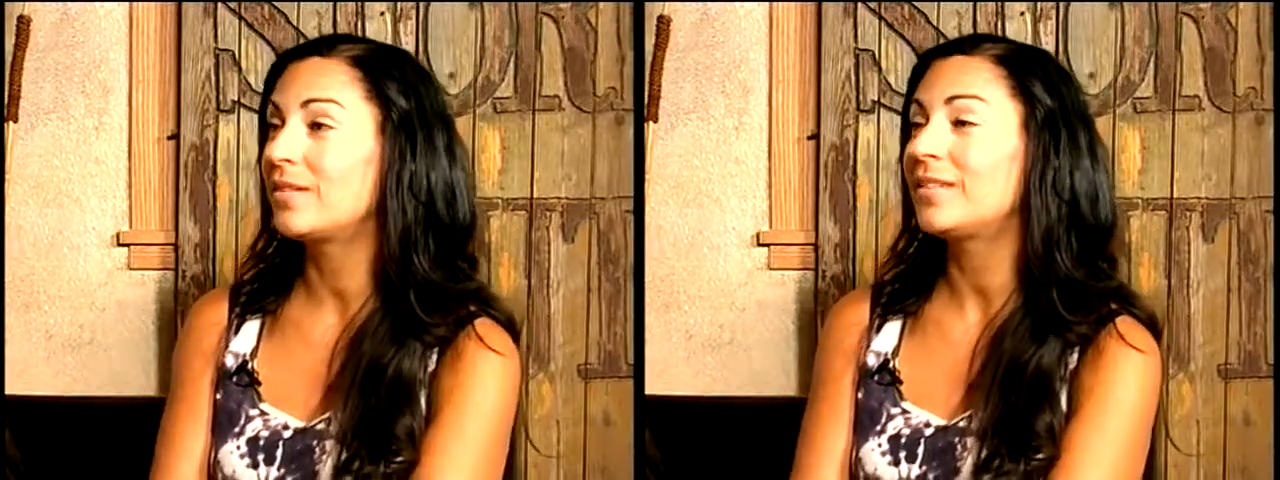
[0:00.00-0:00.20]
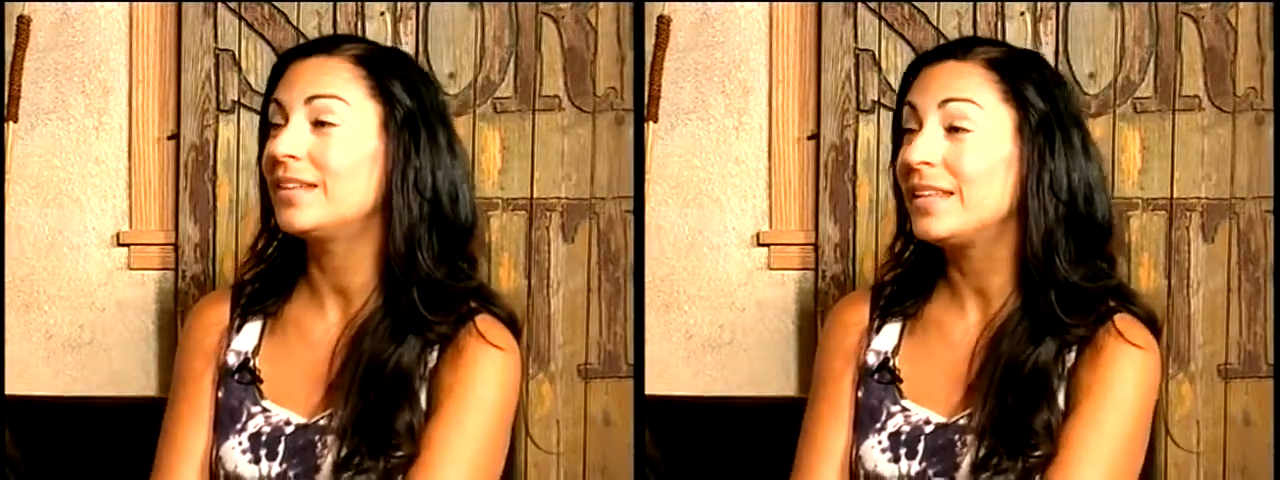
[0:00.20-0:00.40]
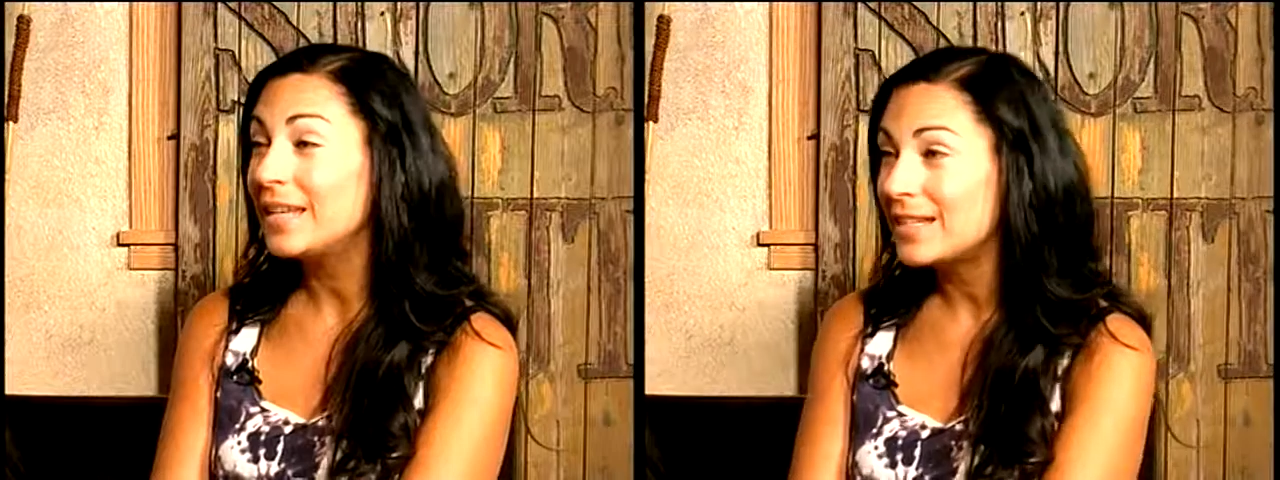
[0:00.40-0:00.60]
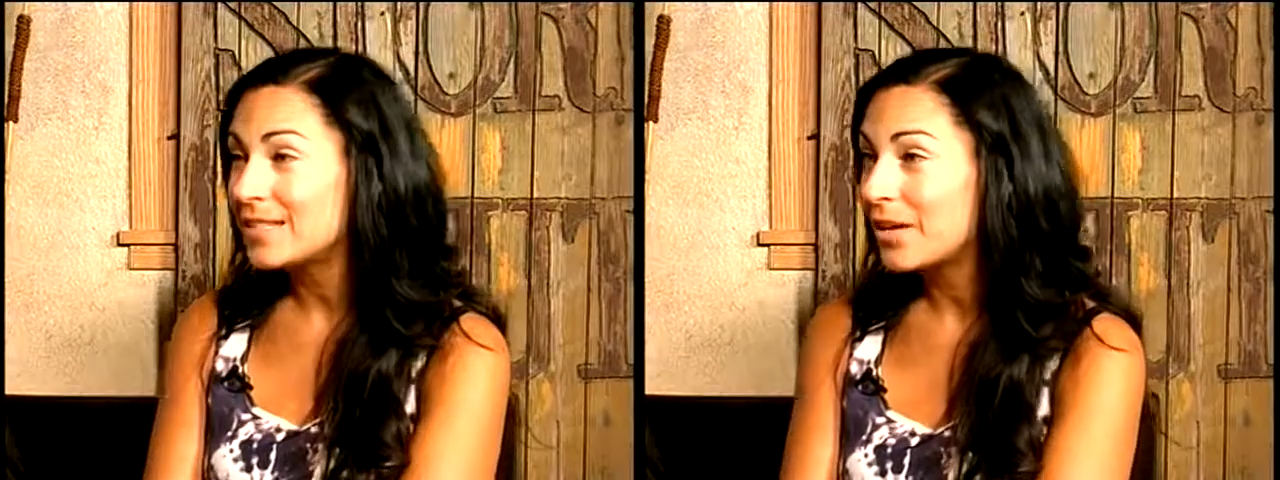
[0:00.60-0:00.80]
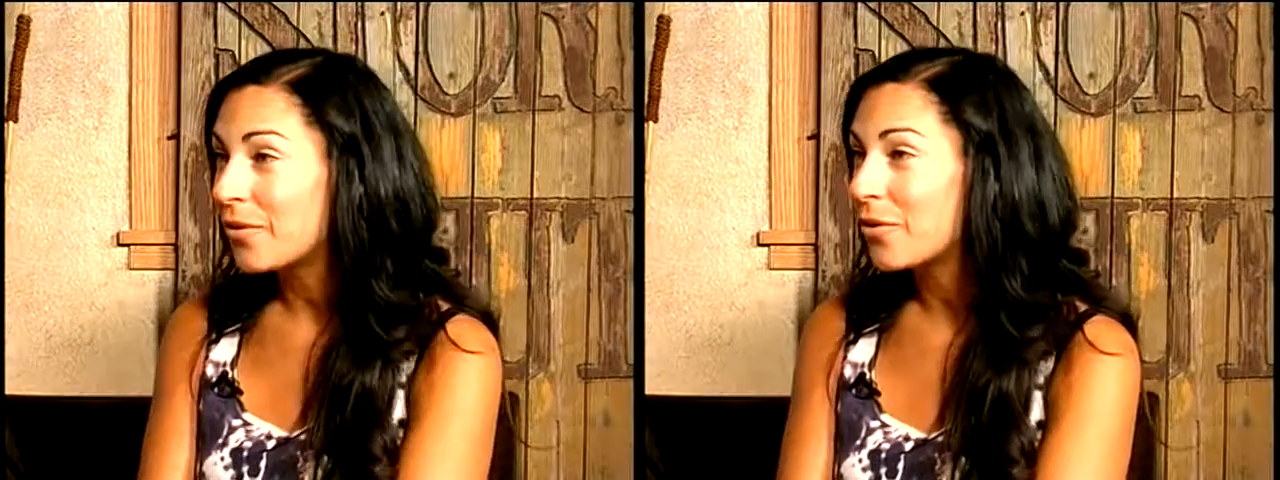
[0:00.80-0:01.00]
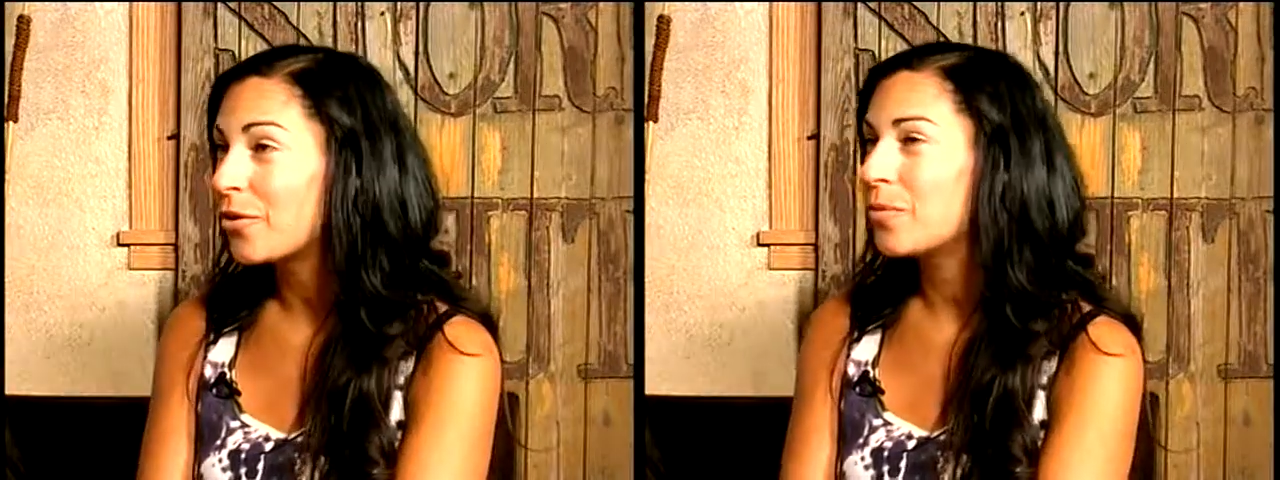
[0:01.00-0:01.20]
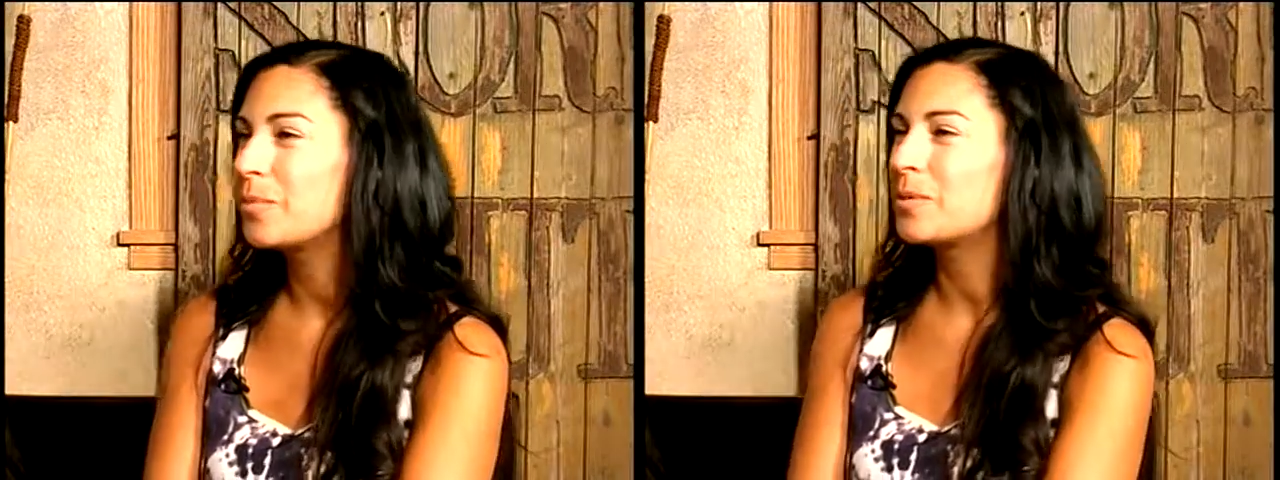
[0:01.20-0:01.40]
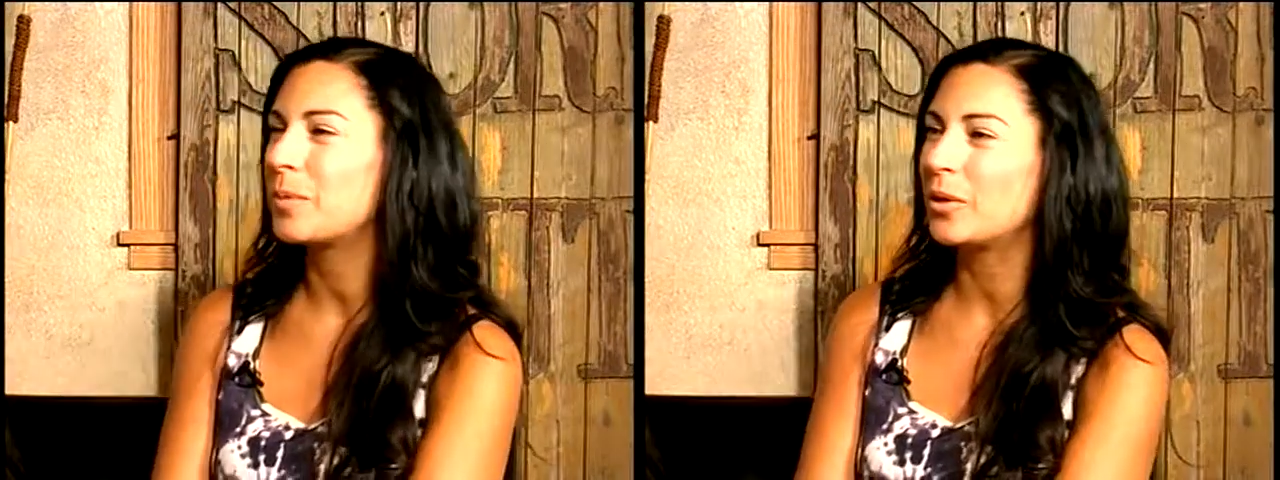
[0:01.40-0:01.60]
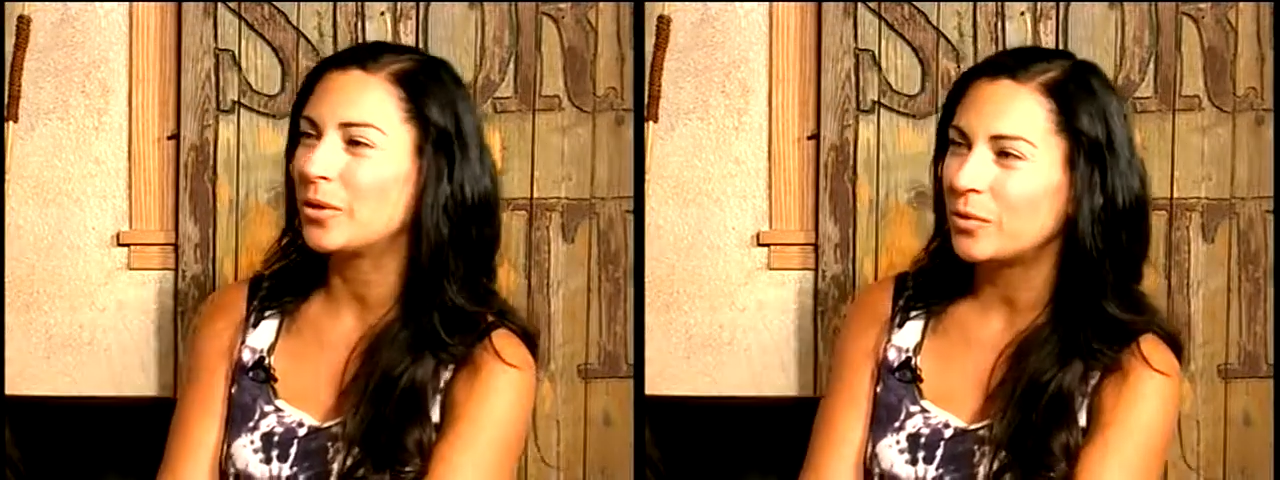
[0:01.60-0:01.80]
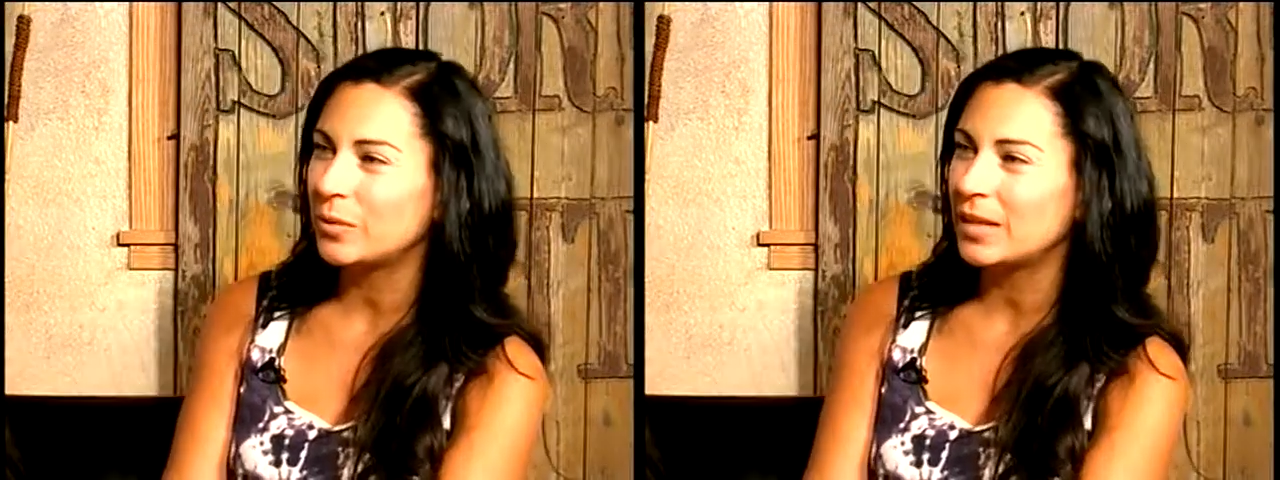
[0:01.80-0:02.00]
needing to sell their homes but couldn't
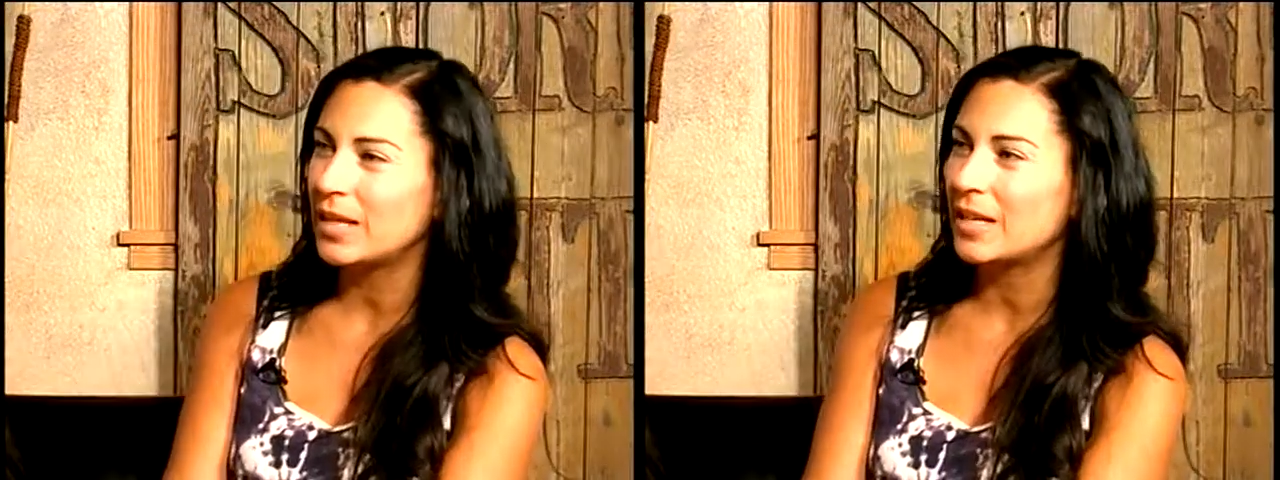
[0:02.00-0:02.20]
really get